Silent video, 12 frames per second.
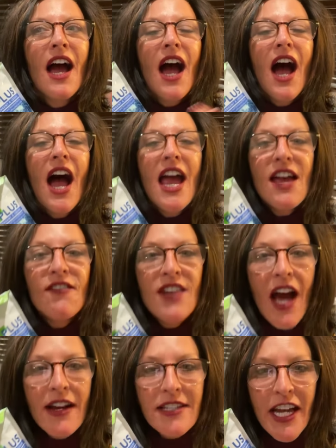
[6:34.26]
I have
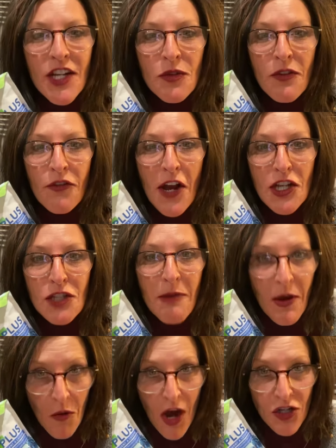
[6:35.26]
not had to refresh my
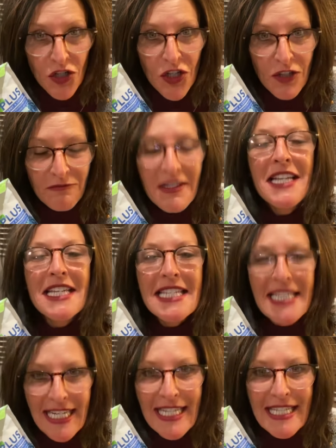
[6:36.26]
washer
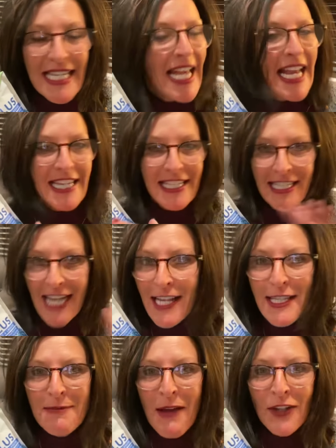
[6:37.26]
since. It has not
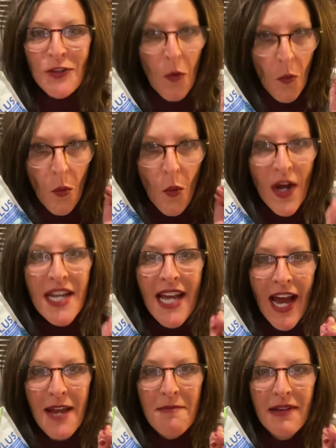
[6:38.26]
smelled one
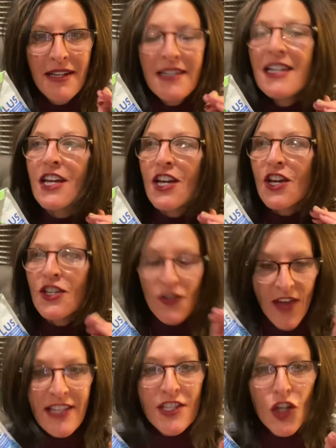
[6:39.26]
time. So
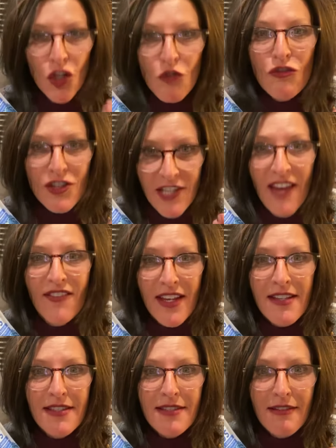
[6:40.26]
that's a huge
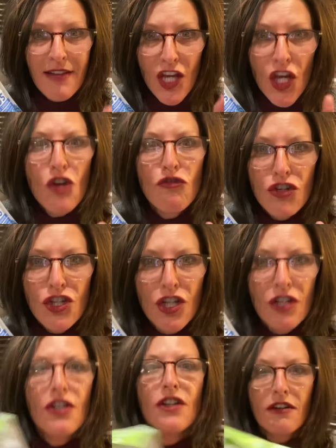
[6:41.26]
savings, huge,
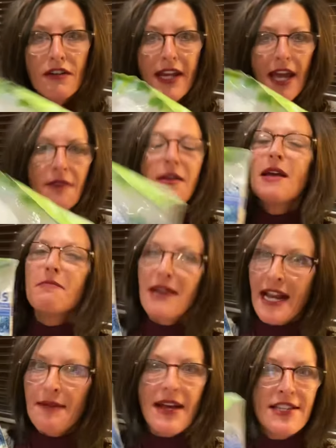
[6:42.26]
okay? But
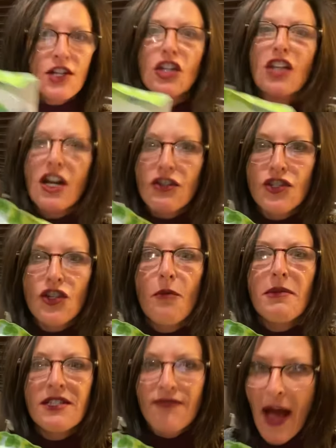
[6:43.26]
anyways, our laundry soap
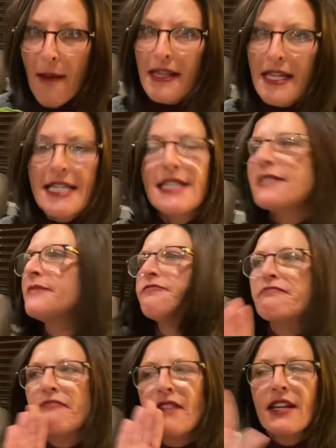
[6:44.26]
is fabulous,
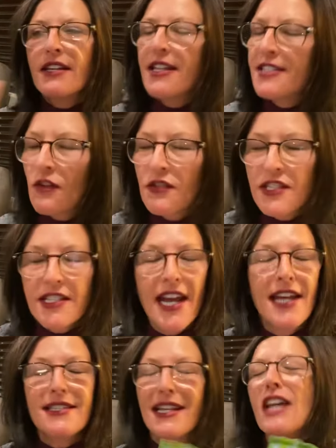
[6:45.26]
gets out
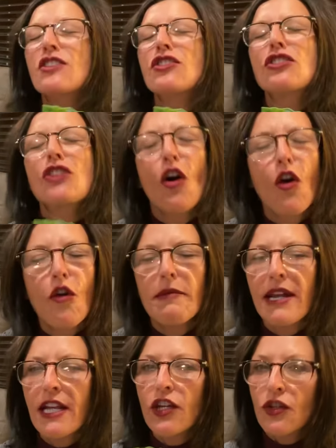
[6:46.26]
stains, it has so
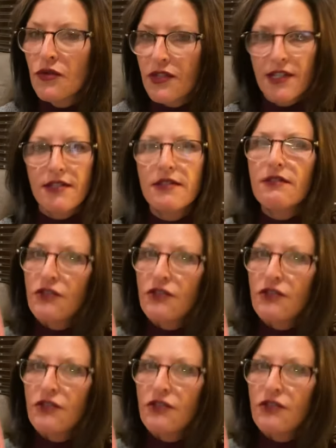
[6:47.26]
many uses,